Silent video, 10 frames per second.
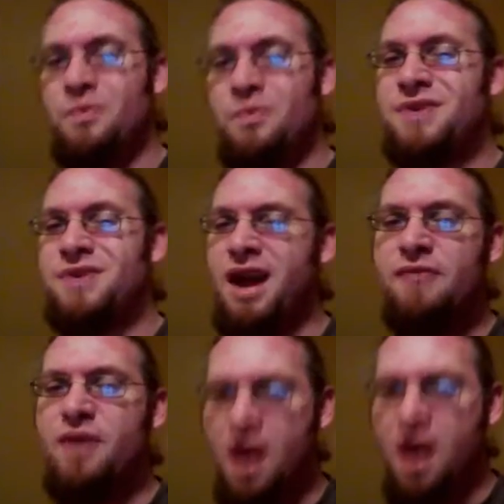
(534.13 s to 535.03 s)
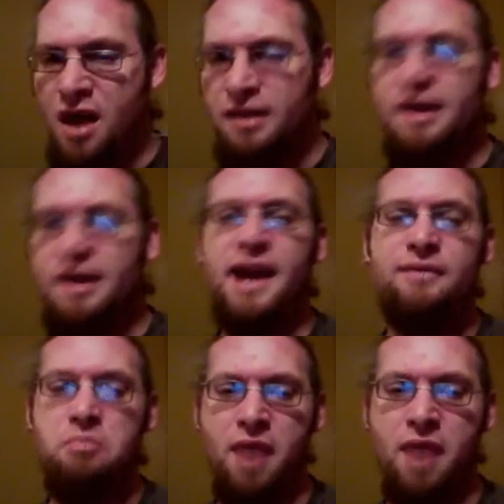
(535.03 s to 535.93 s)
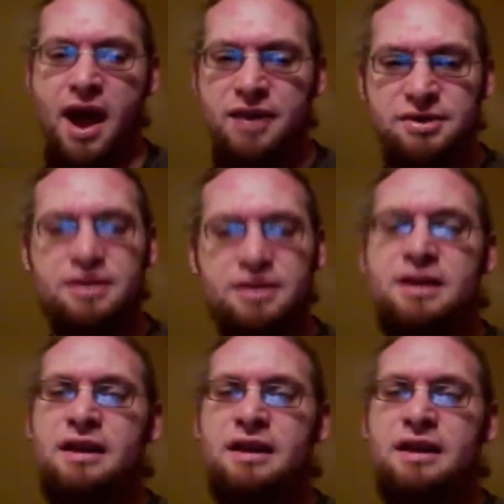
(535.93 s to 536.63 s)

He was kind of a cocky, kind of a brash,